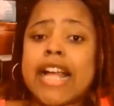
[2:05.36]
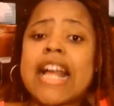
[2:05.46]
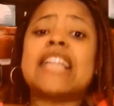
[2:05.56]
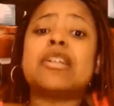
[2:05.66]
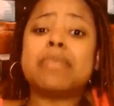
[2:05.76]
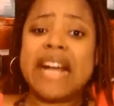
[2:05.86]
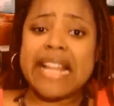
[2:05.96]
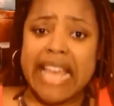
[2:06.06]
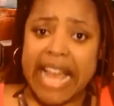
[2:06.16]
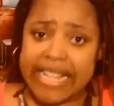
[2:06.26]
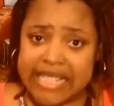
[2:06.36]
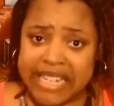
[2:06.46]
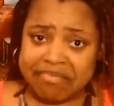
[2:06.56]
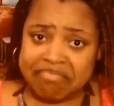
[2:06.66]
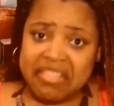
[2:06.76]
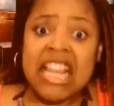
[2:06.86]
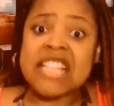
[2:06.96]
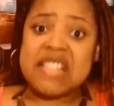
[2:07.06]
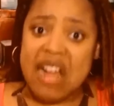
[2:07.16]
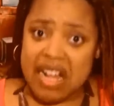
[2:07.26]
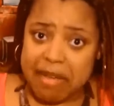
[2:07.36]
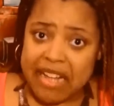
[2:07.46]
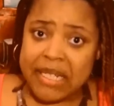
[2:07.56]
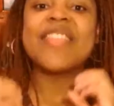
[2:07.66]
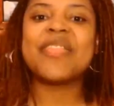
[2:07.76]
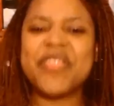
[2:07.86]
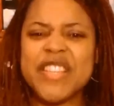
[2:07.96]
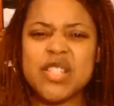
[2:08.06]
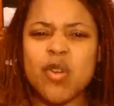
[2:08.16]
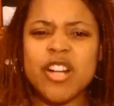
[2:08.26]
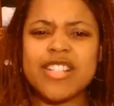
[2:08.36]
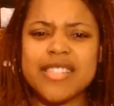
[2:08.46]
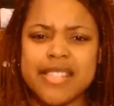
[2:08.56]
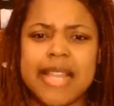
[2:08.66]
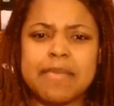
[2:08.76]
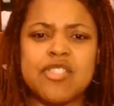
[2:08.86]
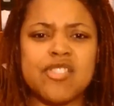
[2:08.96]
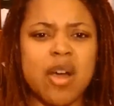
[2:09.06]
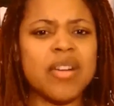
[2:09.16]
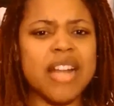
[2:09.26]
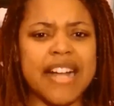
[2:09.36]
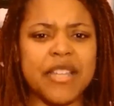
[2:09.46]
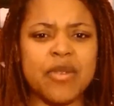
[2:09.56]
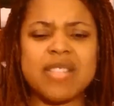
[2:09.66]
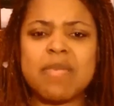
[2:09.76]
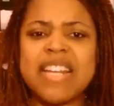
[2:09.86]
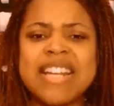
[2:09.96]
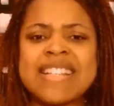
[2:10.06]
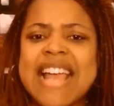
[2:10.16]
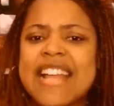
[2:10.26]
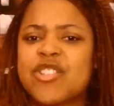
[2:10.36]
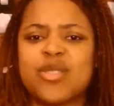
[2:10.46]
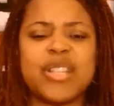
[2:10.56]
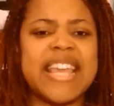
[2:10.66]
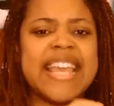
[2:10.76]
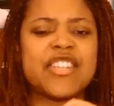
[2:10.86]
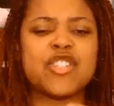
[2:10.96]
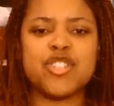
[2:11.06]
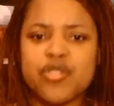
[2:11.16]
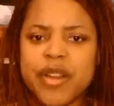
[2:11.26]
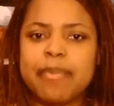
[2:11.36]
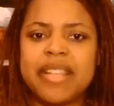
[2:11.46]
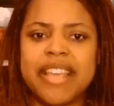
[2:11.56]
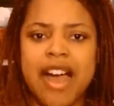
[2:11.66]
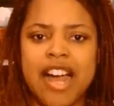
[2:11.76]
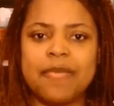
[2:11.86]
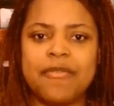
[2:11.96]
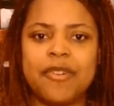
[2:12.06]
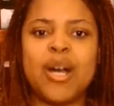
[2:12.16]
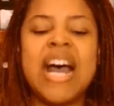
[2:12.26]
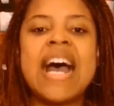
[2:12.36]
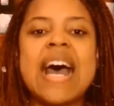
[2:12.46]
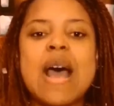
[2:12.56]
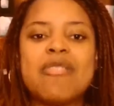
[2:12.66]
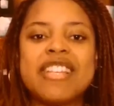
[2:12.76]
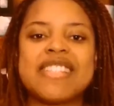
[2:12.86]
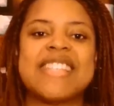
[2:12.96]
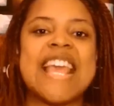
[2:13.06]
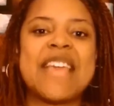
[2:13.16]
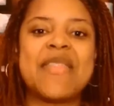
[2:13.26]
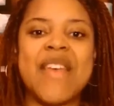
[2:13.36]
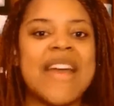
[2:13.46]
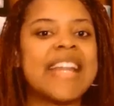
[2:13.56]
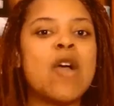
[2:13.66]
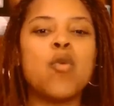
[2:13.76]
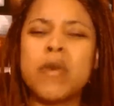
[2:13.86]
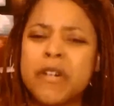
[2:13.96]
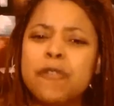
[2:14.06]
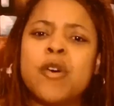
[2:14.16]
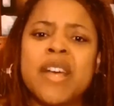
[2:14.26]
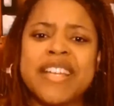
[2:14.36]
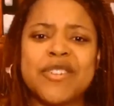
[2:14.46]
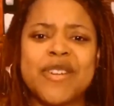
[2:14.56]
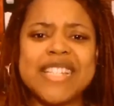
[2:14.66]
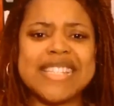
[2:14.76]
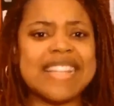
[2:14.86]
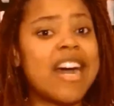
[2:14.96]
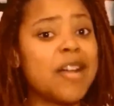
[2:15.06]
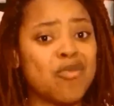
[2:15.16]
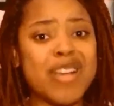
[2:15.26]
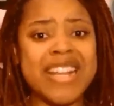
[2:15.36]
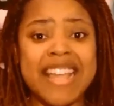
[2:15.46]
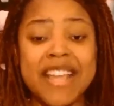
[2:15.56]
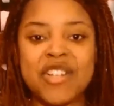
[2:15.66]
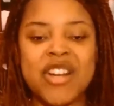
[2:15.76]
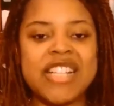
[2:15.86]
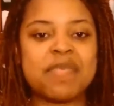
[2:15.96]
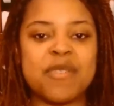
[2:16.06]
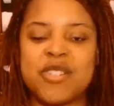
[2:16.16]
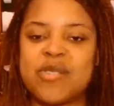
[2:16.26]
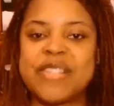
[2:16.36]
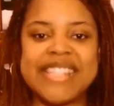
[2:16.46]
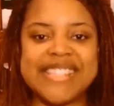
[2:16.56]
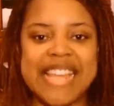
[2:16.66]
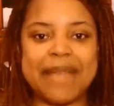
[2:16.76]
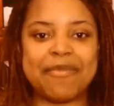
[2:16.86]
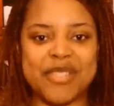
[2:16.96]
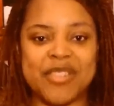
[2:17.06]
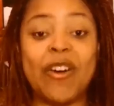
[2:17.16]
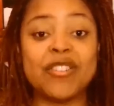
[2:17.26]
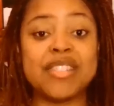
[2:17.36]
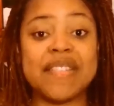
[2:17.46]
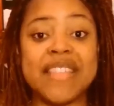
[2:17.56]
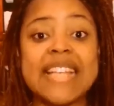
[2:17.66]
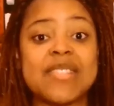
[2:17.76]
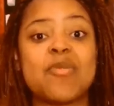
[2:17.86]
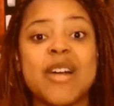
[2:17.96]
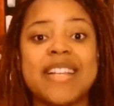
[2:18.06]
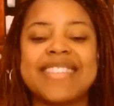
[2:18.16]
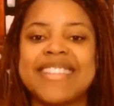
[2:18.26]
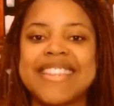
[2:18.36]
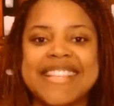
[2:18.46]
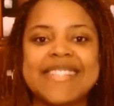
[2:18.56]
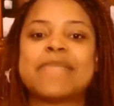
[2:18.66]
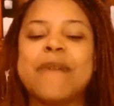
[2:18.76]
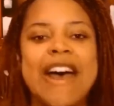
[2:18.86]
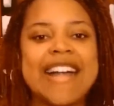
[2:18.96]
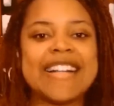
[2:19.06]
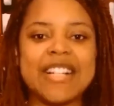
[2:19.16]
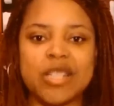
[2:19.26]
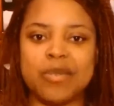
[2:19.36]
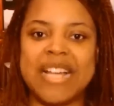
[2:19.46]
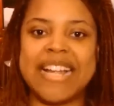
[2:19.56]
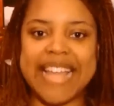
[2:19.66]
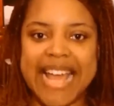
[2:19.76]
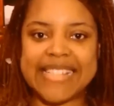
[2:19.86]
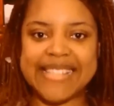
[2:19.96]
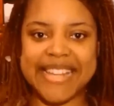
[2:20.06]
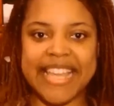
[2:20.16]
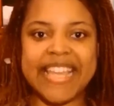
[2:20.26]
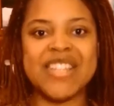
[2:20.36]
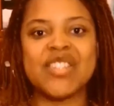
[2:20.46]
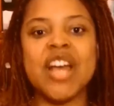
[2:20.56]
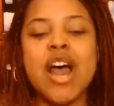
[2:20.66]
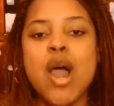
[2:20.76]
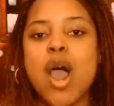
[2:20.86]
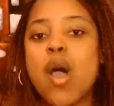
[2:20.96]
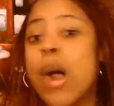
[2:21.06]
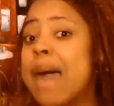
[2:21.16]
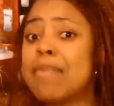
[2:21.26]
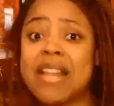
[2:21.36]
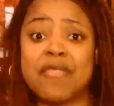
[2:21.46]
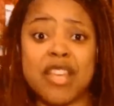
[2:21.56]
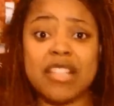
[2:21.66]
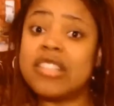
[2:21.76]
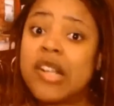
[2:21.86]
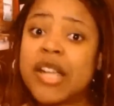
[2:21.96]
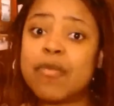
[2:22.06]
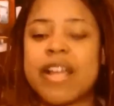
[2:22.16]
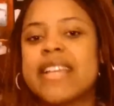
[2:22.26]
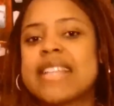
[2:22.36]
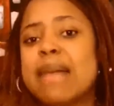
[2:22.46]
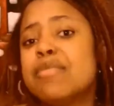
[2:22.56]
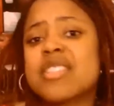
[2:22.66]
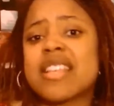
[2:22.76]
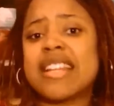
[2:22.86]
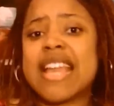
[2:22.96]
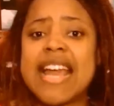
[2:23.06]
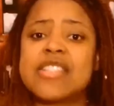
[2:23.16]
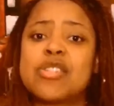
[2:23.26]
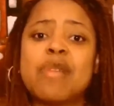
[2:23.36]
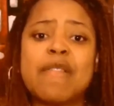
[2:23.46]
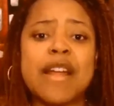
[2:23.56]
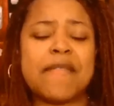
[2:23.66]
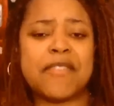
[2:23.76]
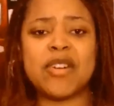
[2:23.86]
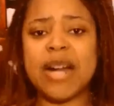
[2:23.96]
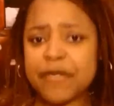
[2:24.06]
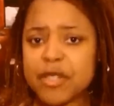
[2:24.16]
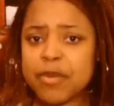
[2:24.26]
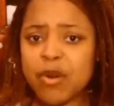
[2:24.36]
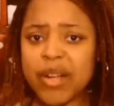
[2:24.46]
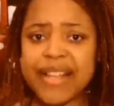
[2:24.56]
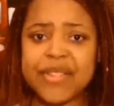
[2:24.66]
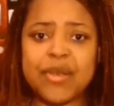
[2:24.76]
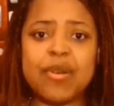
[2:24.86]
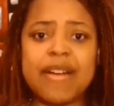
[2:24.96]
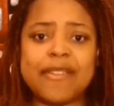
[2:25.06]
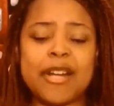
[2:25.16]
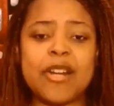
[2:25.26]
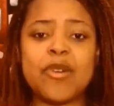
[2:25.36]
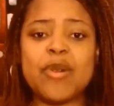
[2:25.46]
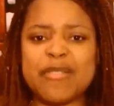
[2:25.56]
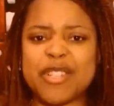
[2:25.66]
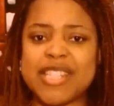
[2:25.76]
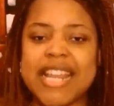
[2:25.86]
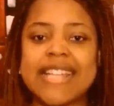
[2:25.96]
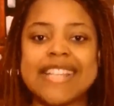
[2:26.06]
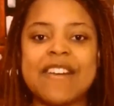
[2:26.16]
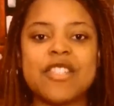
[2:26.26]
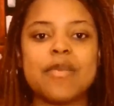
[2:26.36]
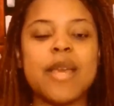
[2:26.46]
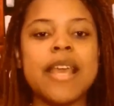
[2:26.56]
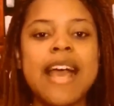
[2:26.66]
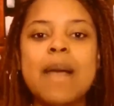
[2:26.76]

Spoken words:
Colorblind casting. Let's talk about it. This word seems so innocuous, but it is actually extremely harmful. I always say that willful ignorance and unwitting ignorance produce the same results, and that's what the thesis behind colorblind casting is. Oh, I'm not even going to look at race. I'm just going to cast whoever I feel comfortable with, whoever stands out to me.